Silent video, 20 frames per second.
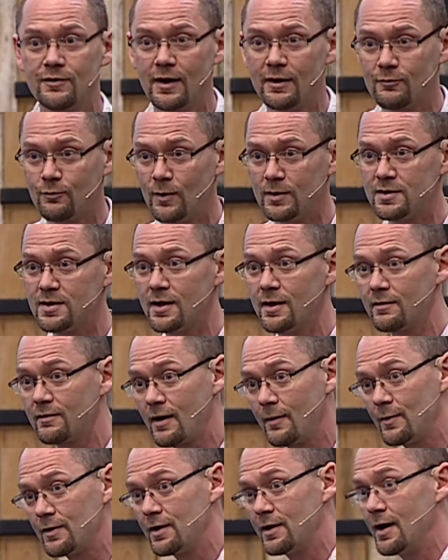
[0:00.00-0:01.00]
Guess what? Today's
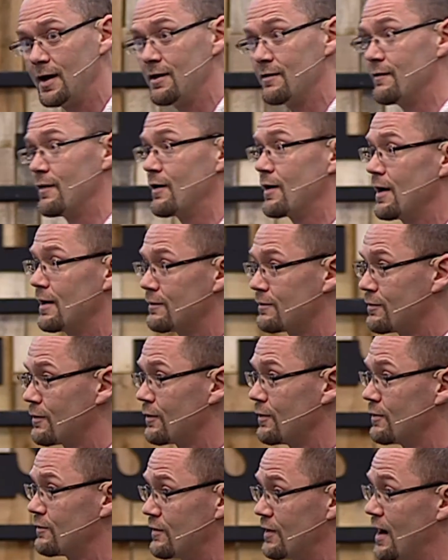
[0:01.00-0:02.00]
coming today, the very ends of the earth.